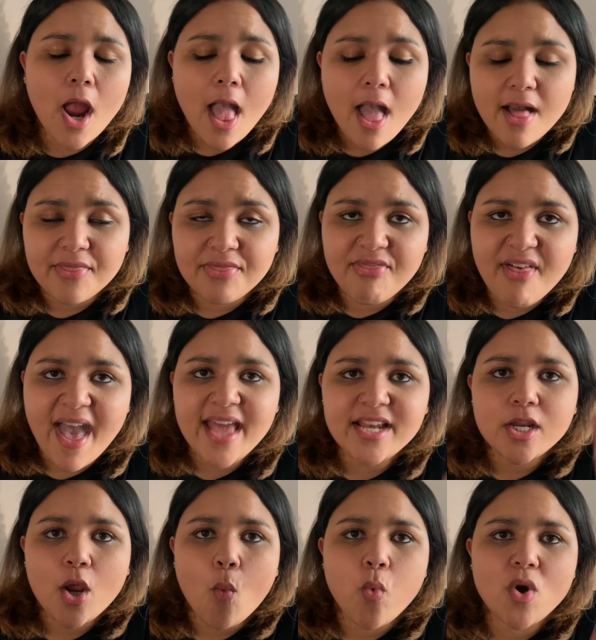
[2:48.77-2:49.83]
That
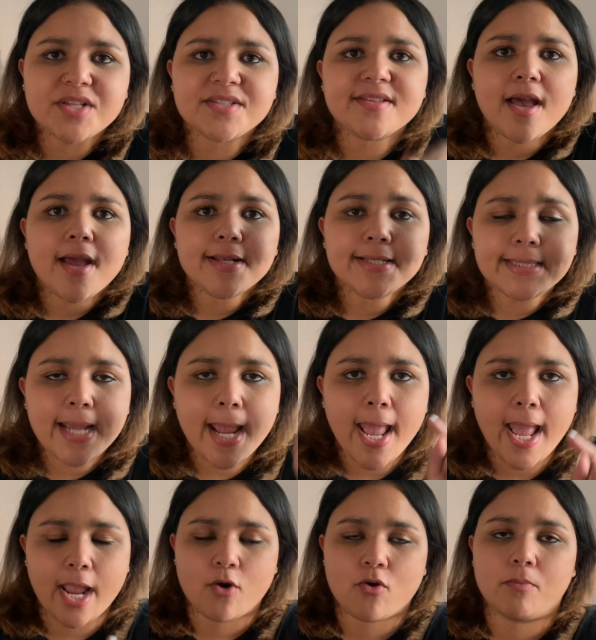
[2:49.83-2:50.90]
was
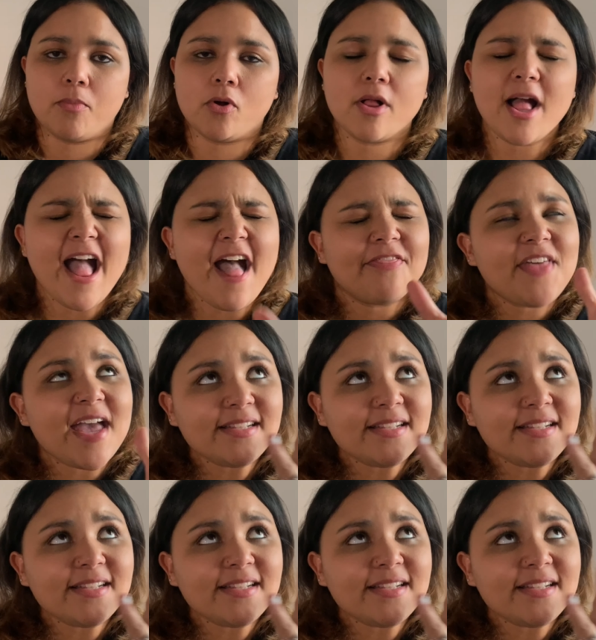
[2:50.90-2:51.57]
terrible. That